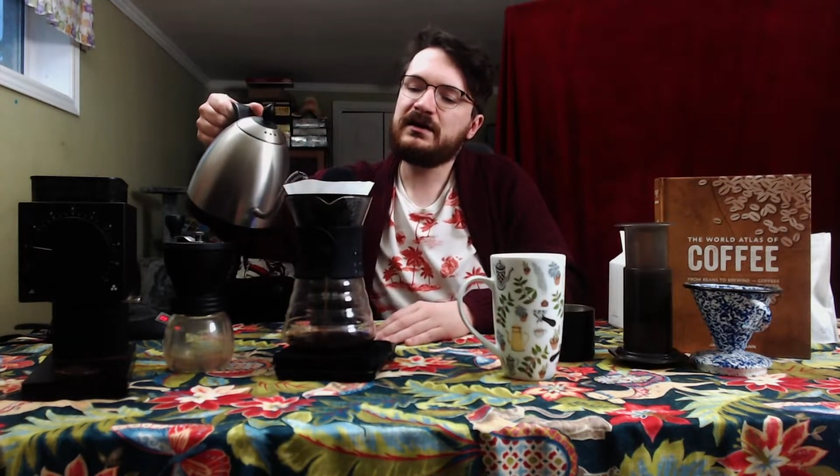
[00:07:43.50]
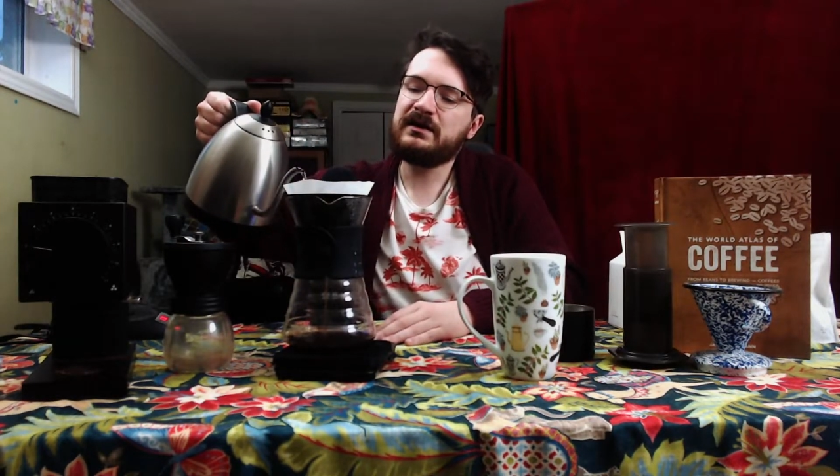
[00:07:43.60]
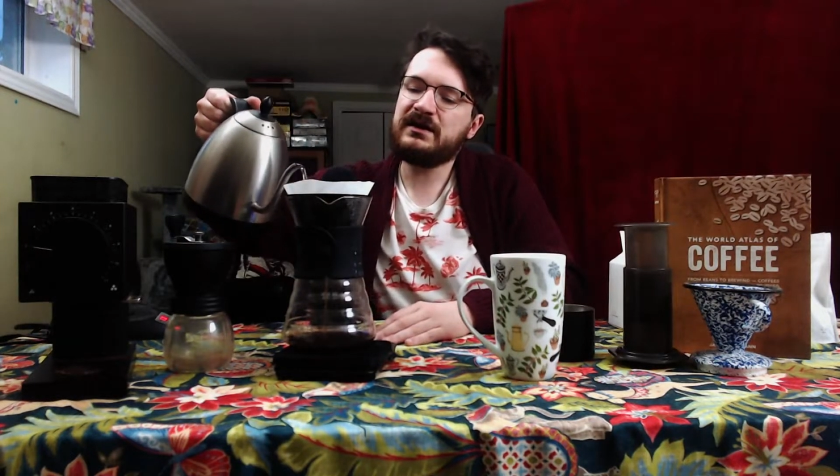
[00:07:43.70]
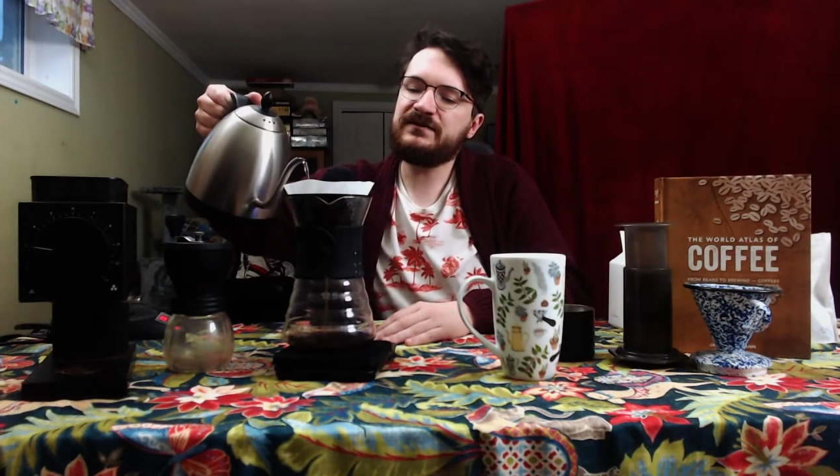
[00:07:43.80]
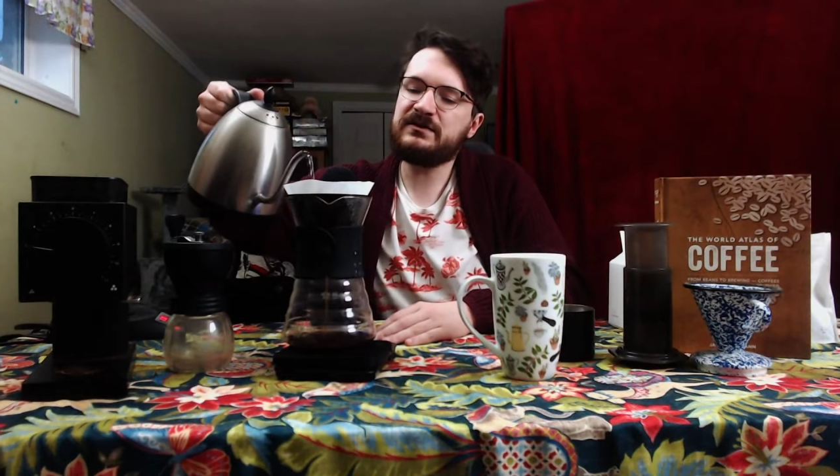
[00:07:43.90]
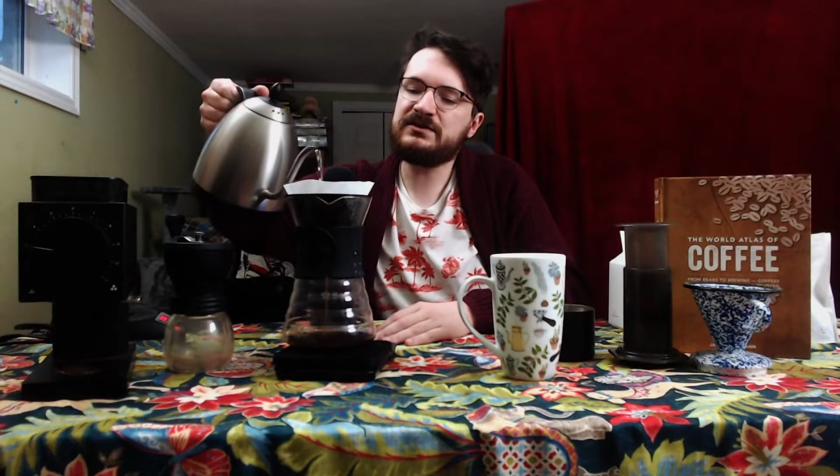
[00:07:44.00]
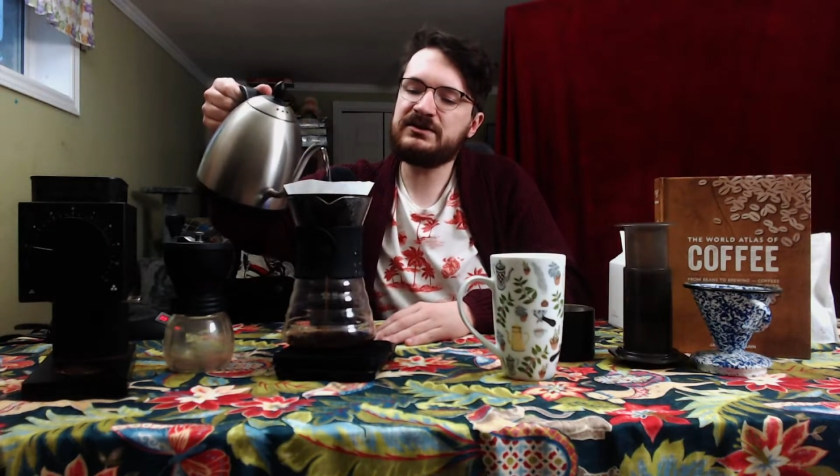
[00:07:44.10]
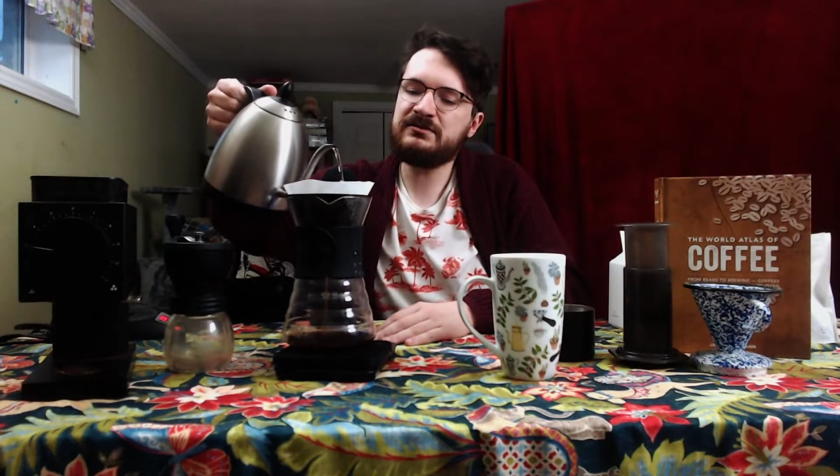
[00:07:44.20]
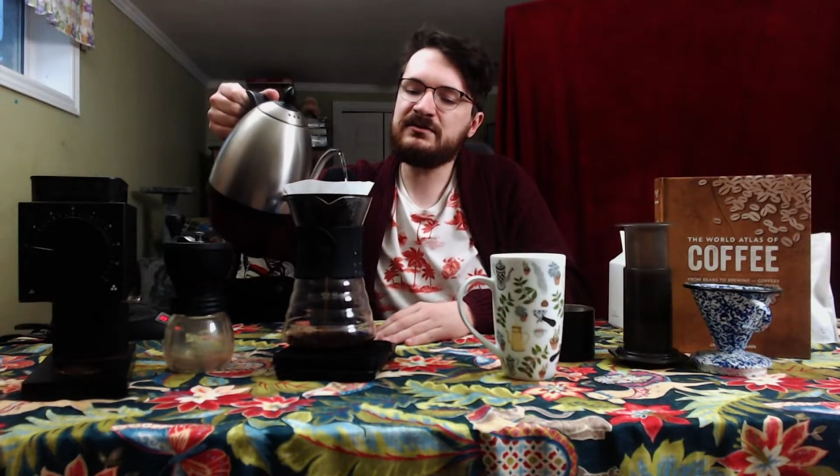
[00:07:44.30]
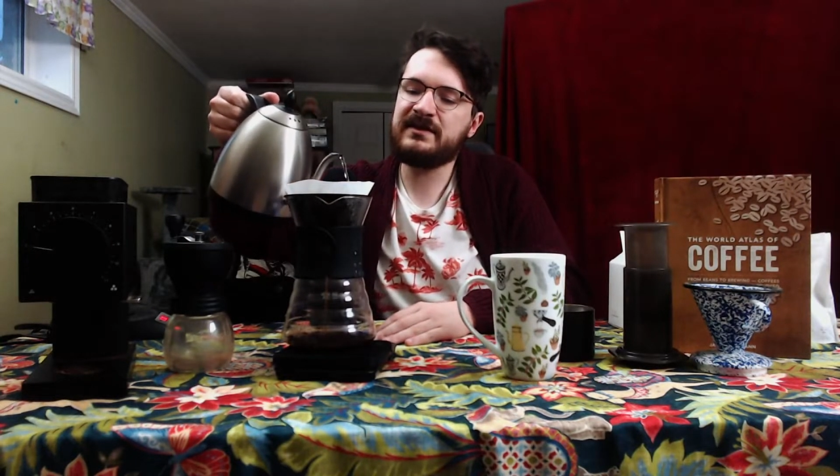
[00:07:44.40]
If you
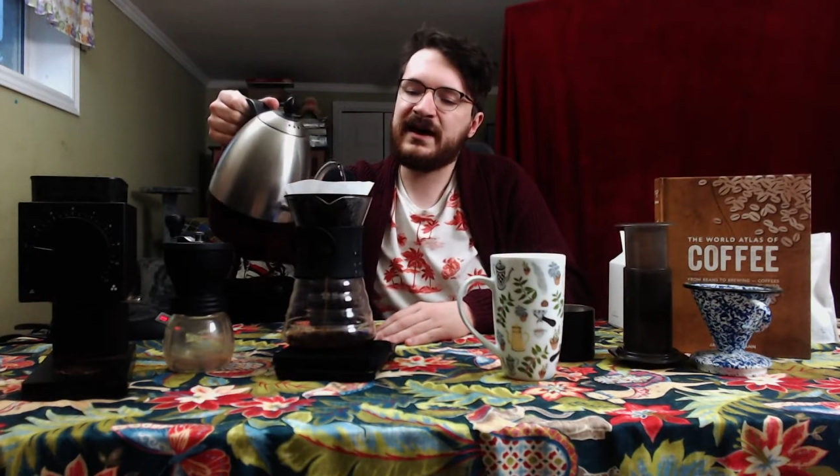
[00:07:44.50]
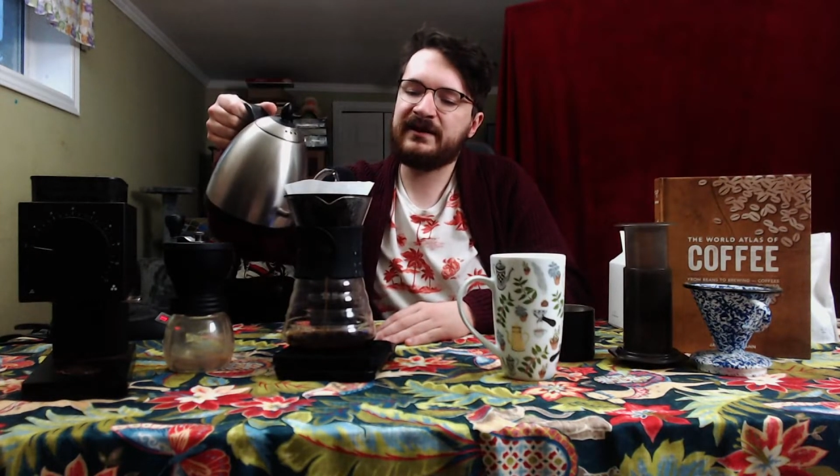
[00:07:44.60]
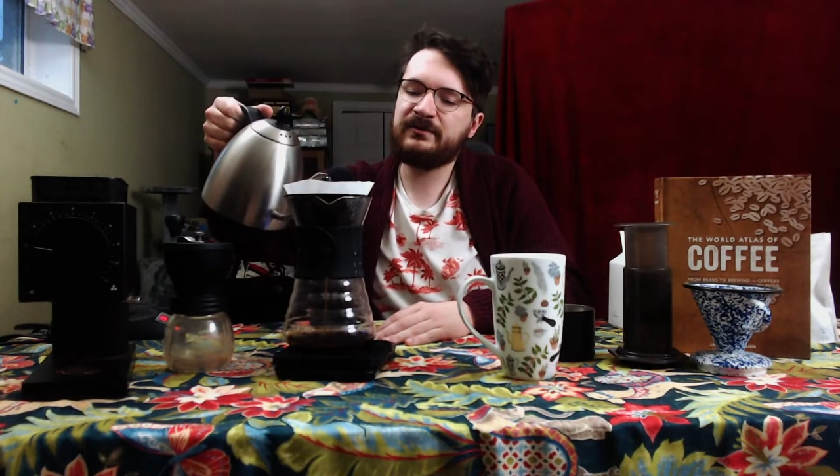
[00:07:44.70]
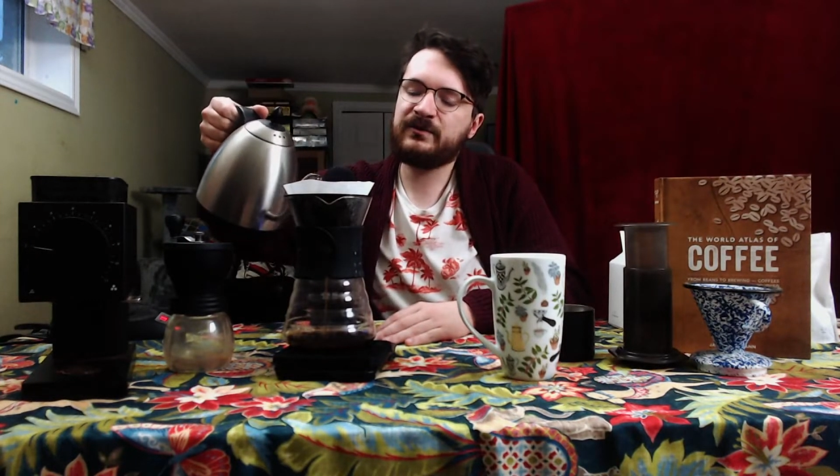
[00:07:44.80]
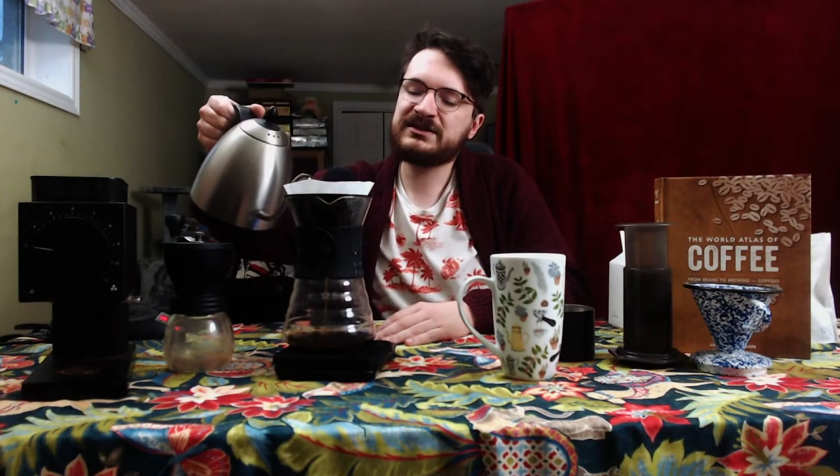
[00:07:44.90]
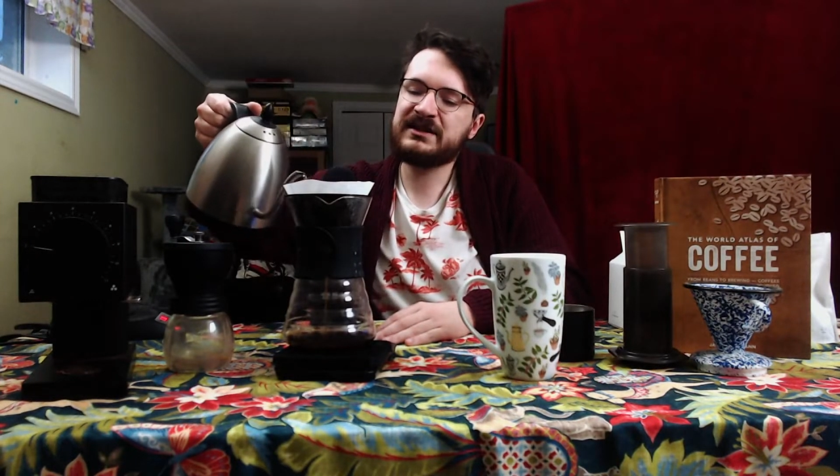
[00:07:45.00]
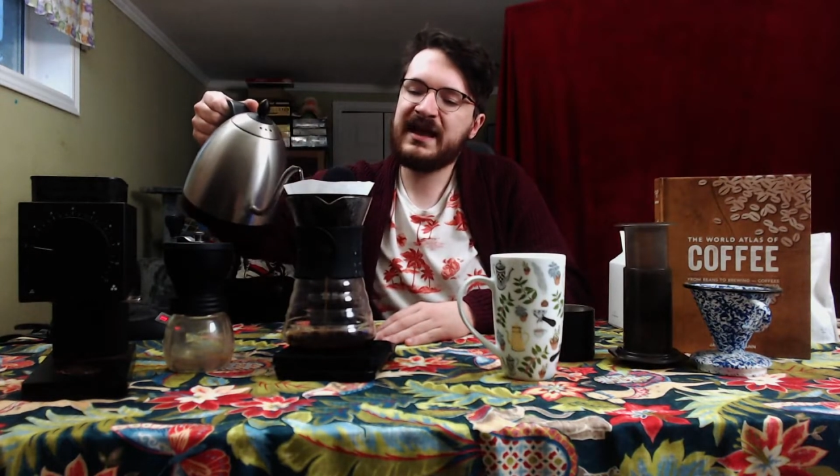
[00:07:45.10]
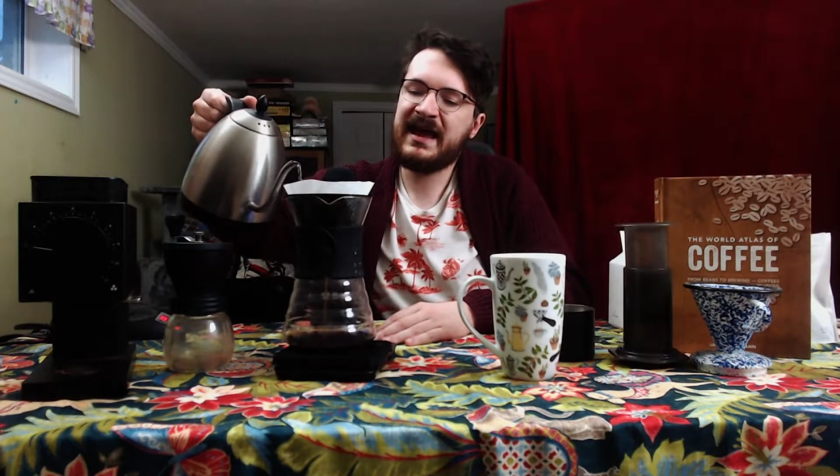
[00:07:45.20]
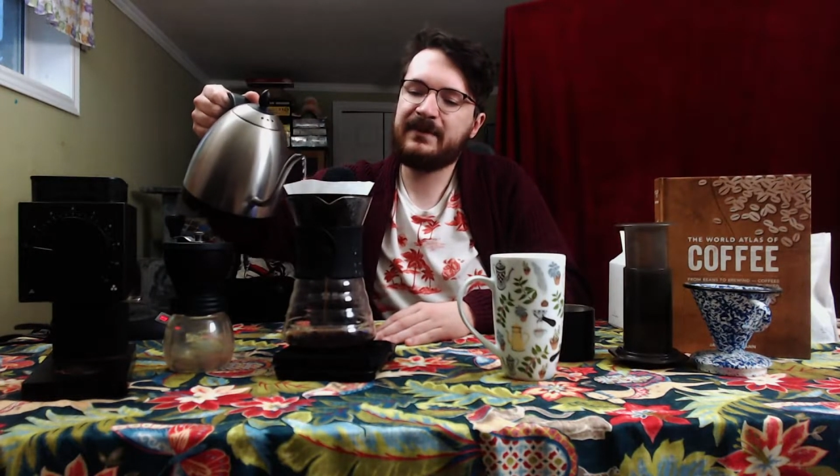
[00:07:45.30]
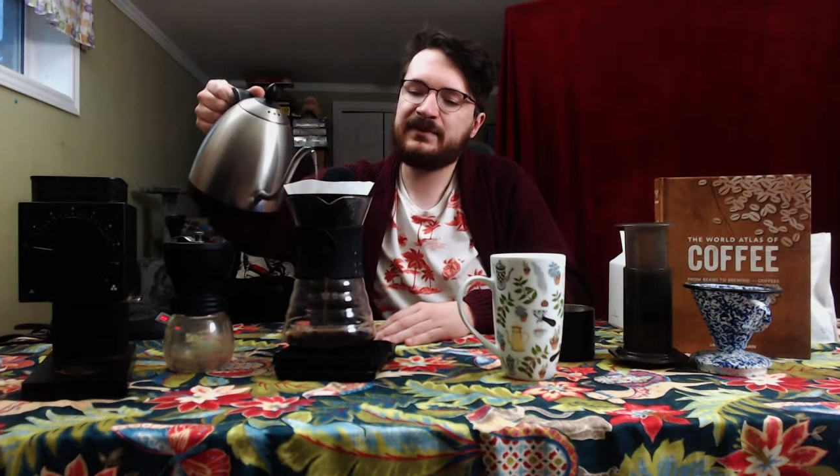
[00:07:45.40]
do that, what's going
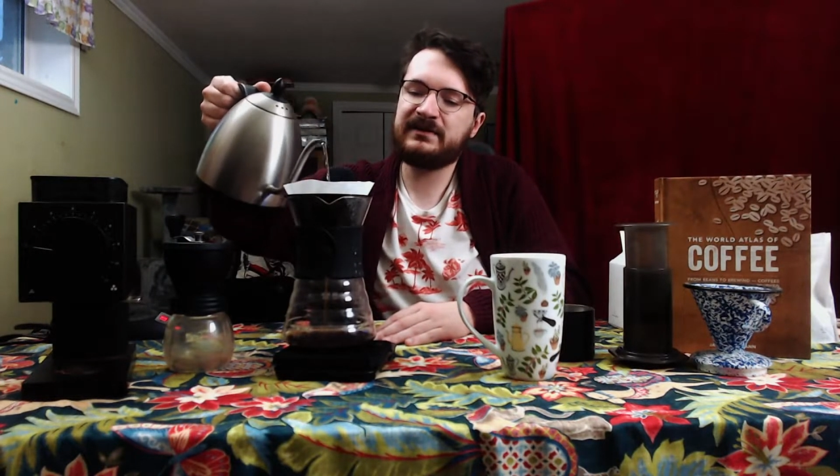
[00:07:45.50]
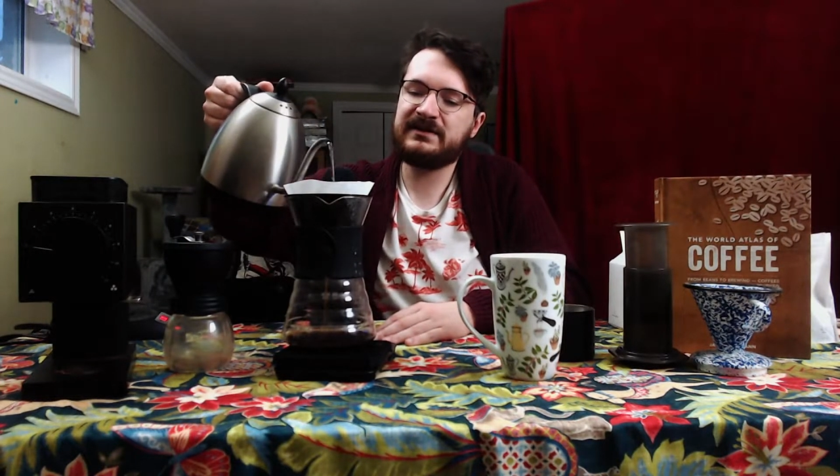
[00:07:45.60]
to happen